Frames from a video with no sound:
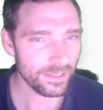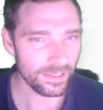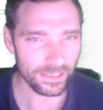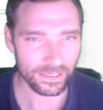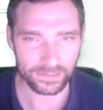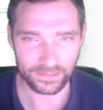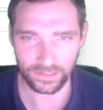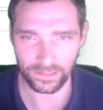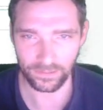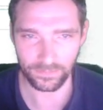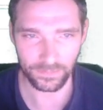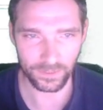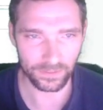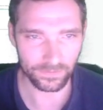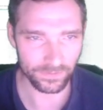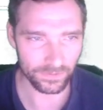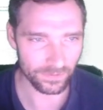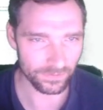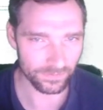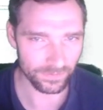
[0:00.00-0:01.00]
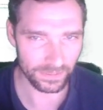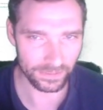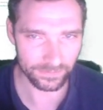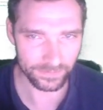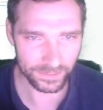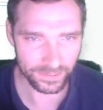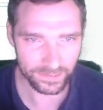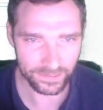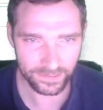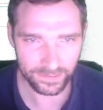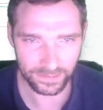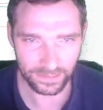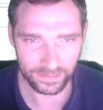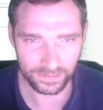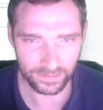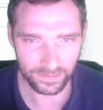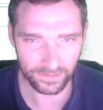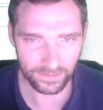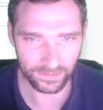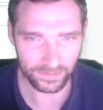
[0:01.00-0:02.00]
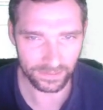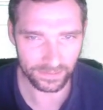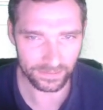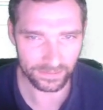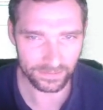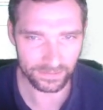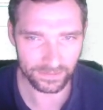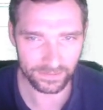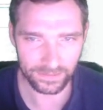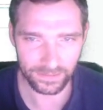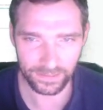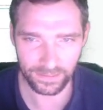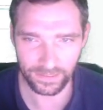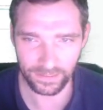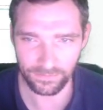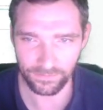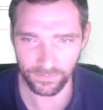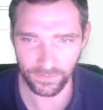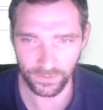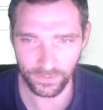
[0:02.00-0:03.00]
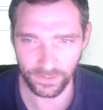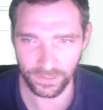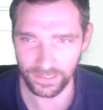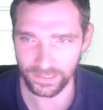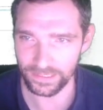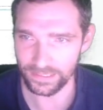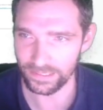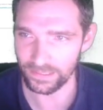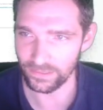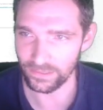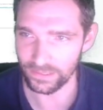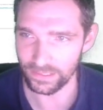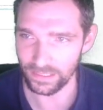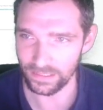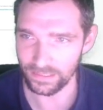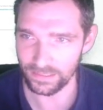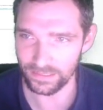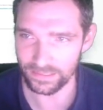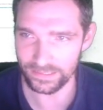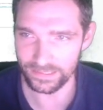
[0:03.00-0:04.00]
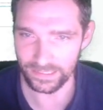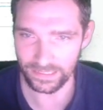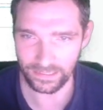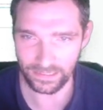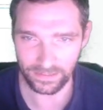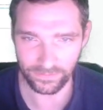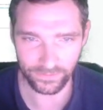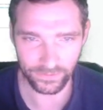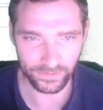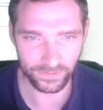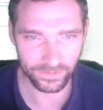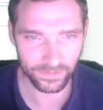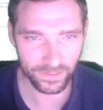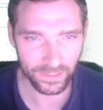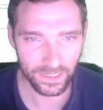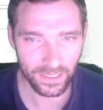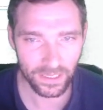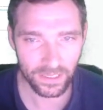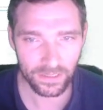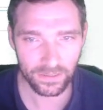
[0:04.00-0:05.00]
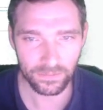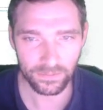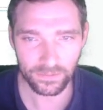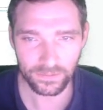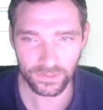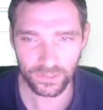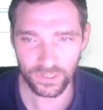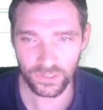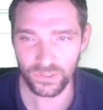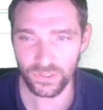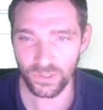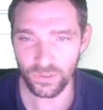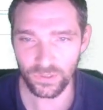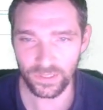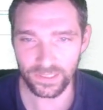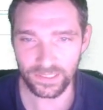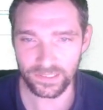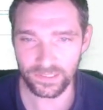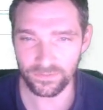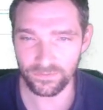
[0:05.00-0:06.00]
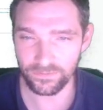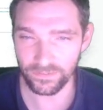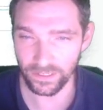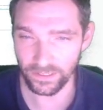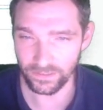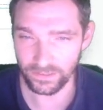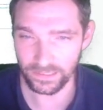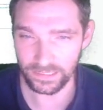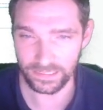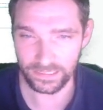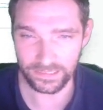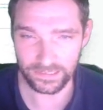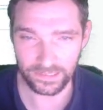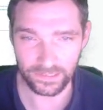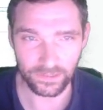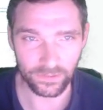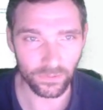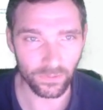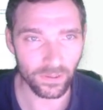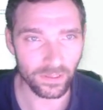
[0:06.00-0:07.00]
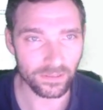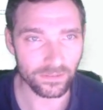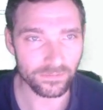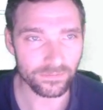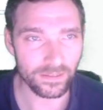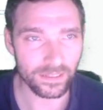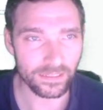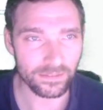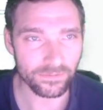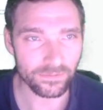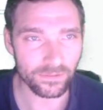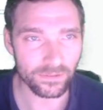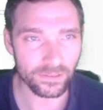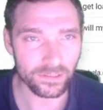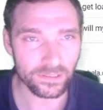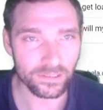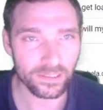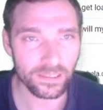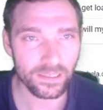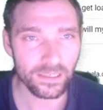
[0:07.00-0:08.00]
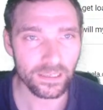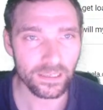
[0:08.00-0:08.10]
Income level of families and that, all that info that they can look at at the state level. Just know that it's fairly easy to qualify for.